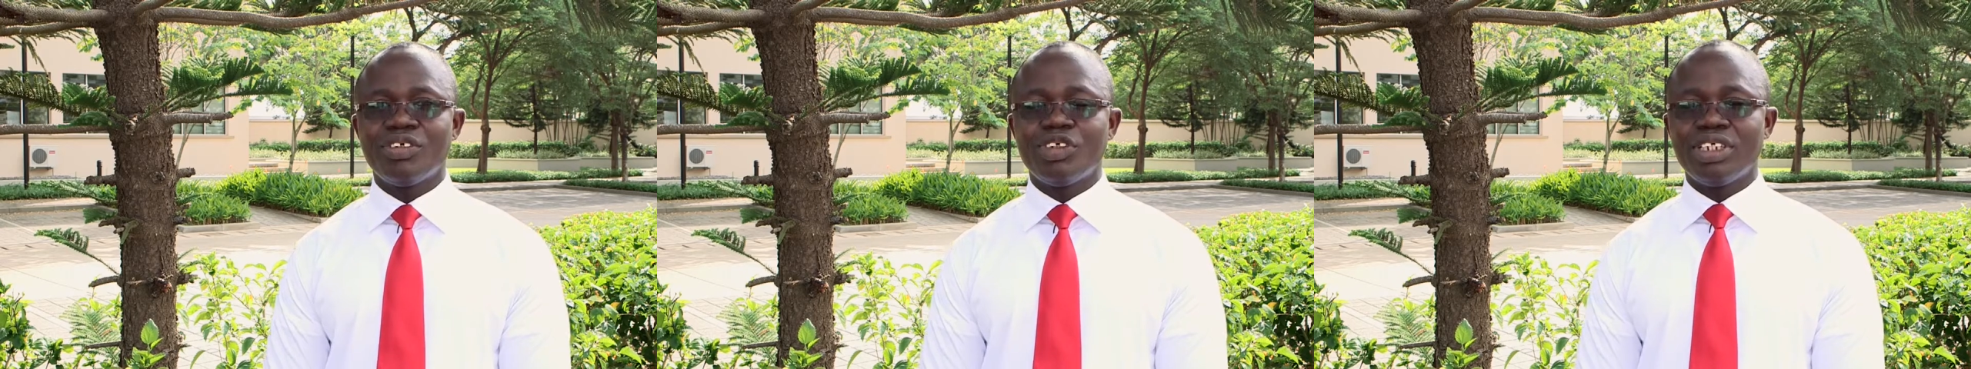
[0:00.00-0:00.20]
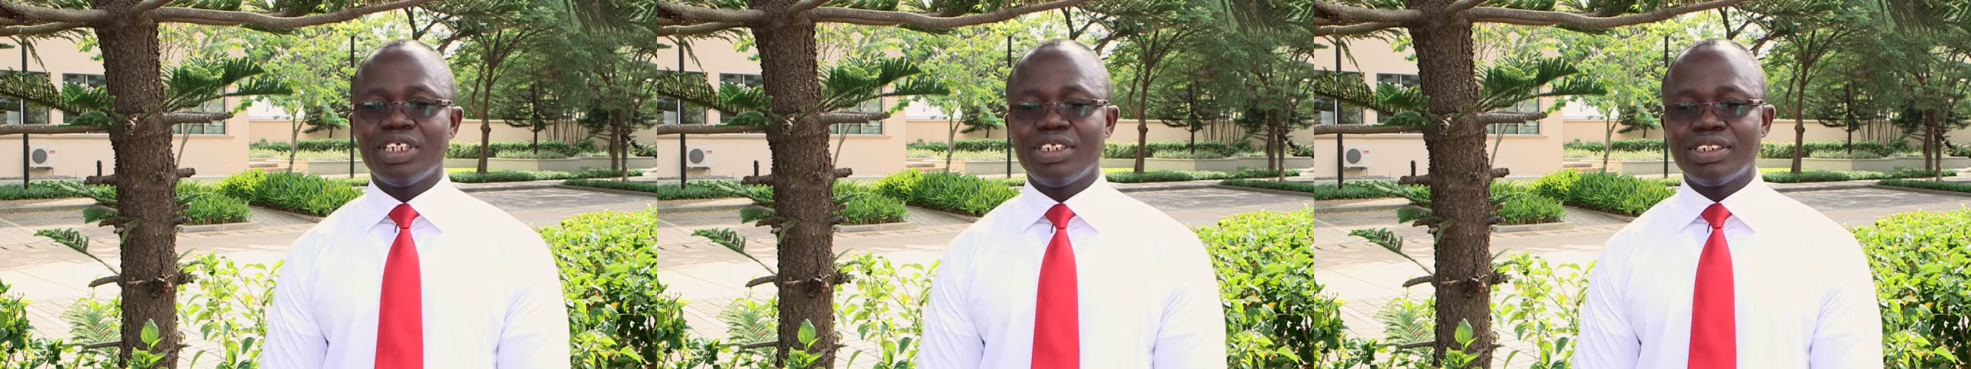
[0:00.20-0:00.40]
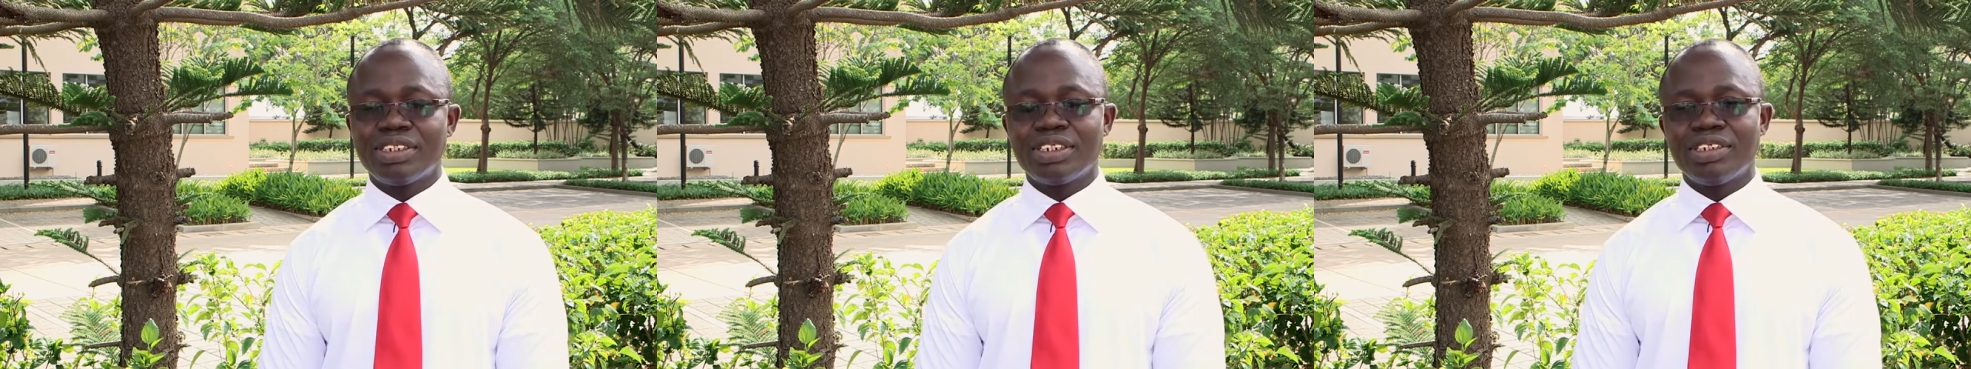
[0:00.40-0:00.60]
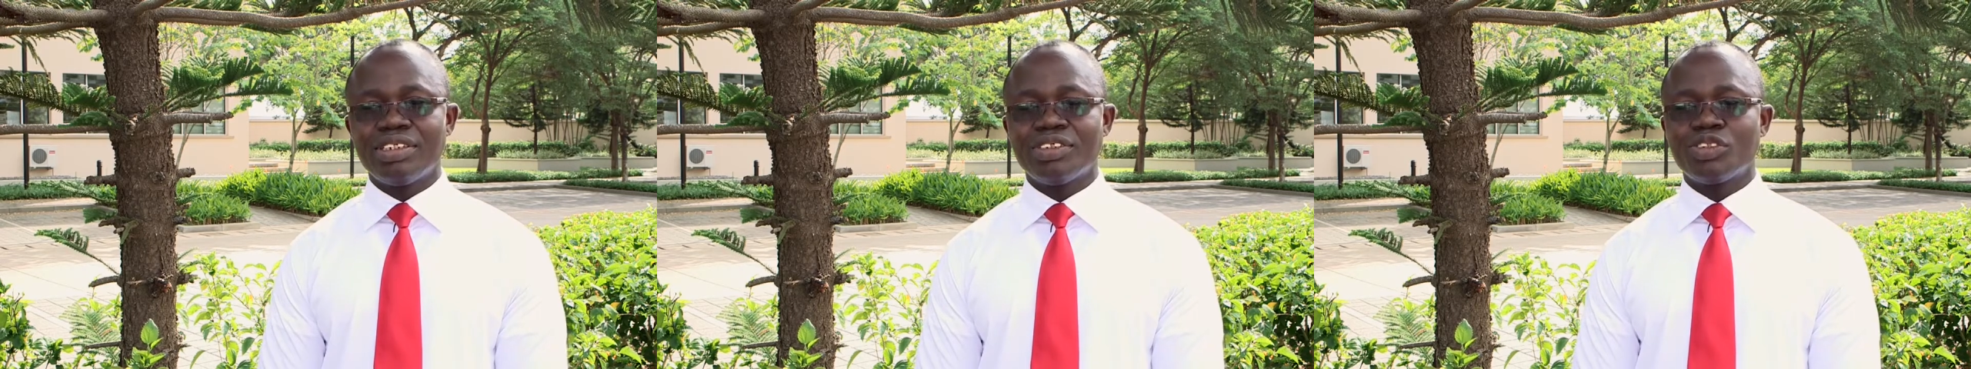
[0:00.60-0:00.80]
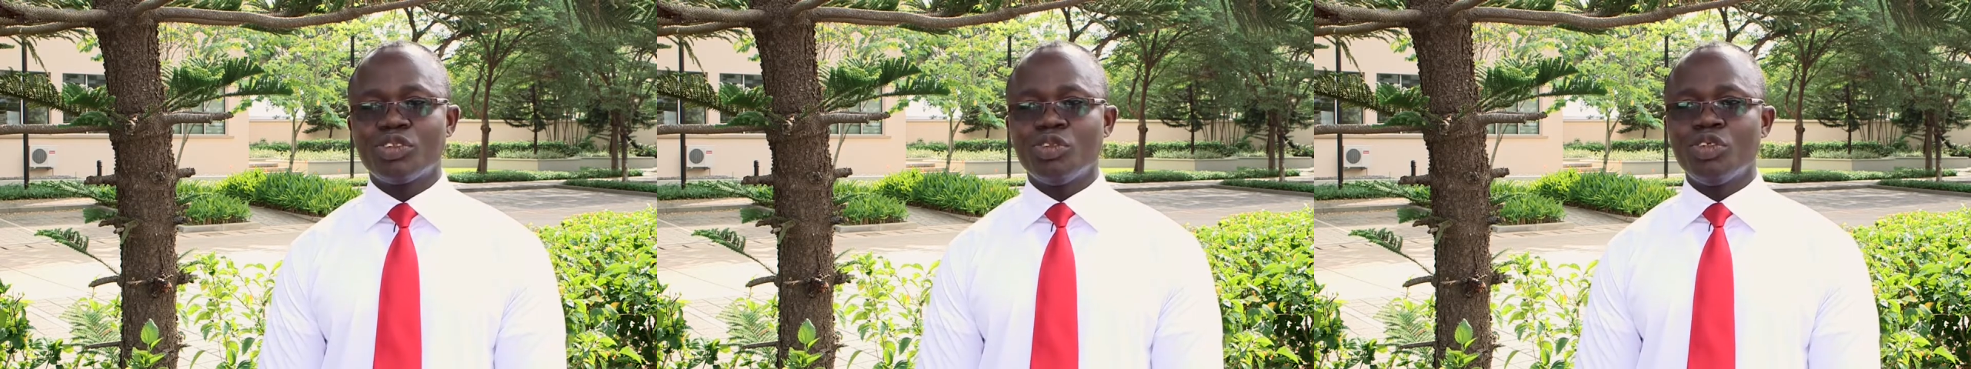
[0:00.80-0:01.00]
I decided to
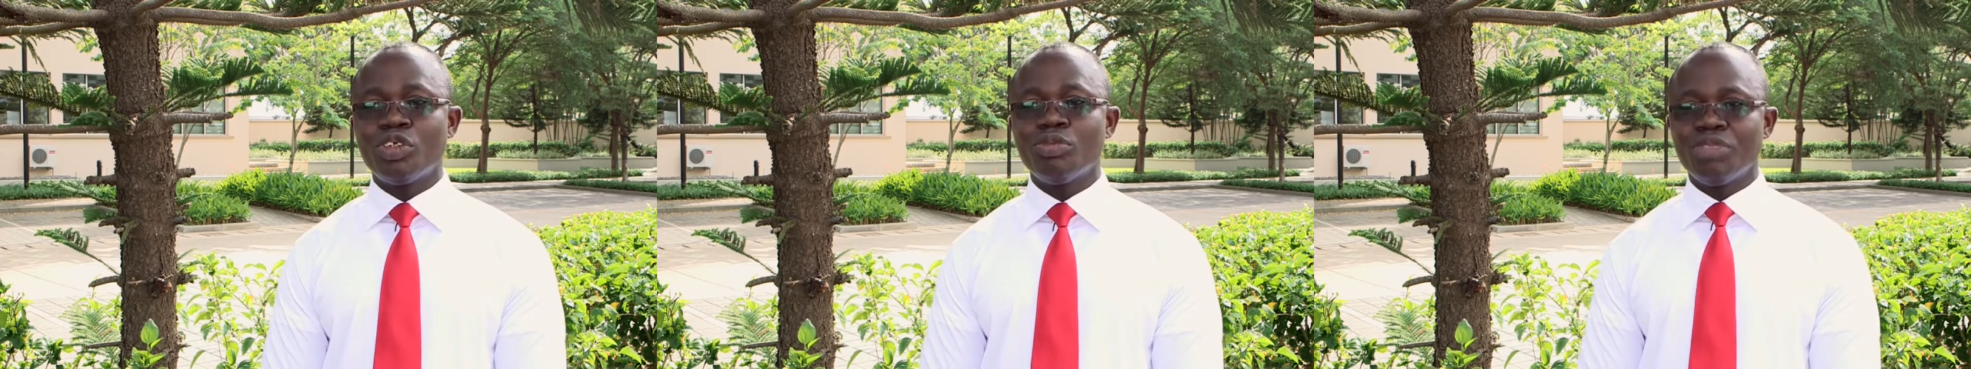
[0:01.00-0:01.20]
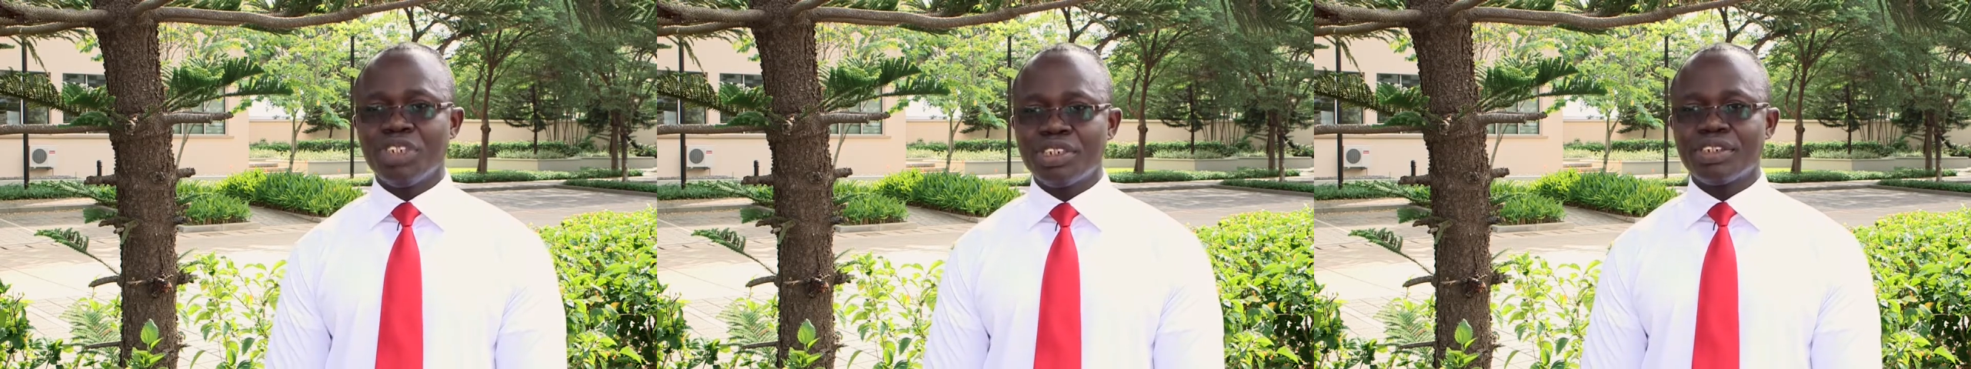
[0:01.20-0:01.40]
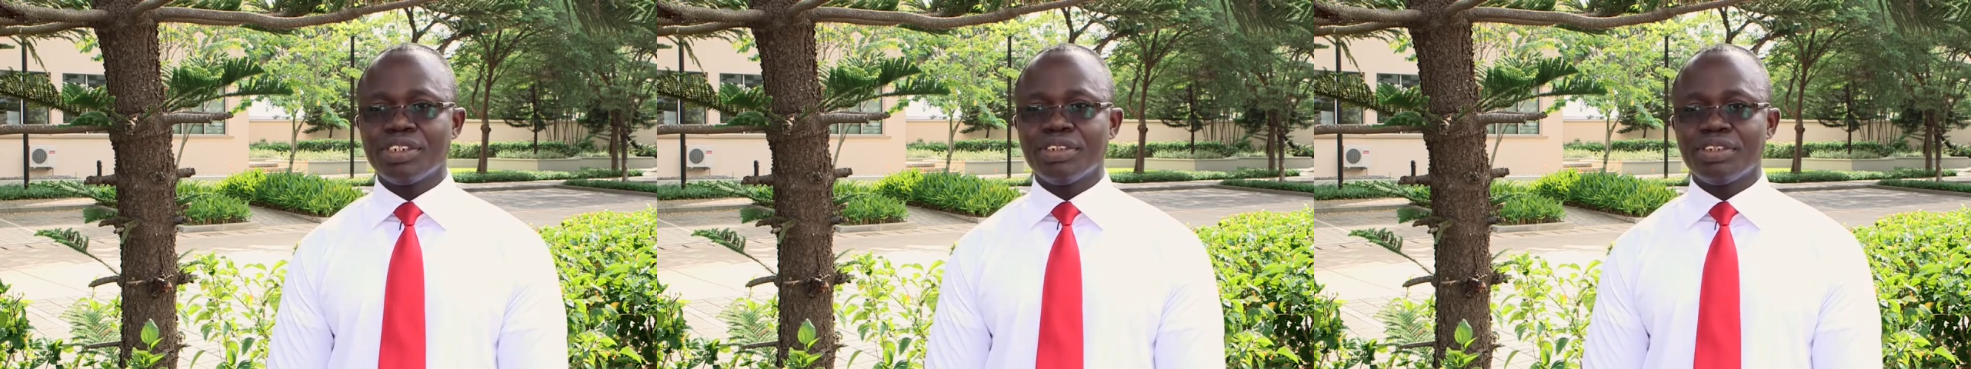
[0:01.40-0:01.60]
go on mission.